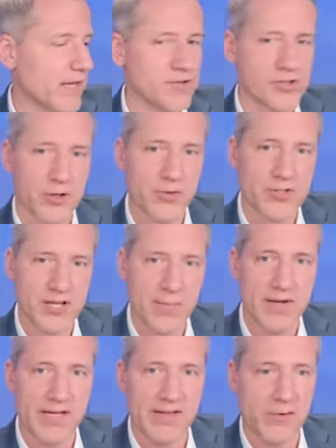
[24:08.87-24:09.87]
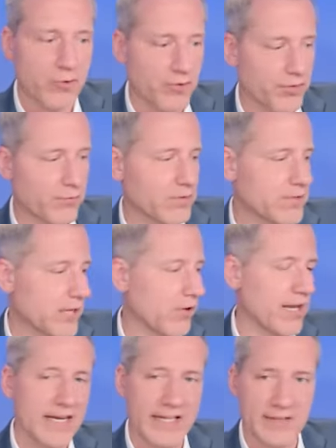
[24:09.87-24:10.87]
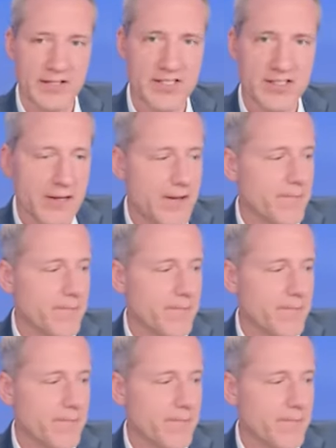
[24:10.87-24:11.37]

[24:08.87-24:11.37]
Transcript: and show somebody that we're, th you know, hitting this,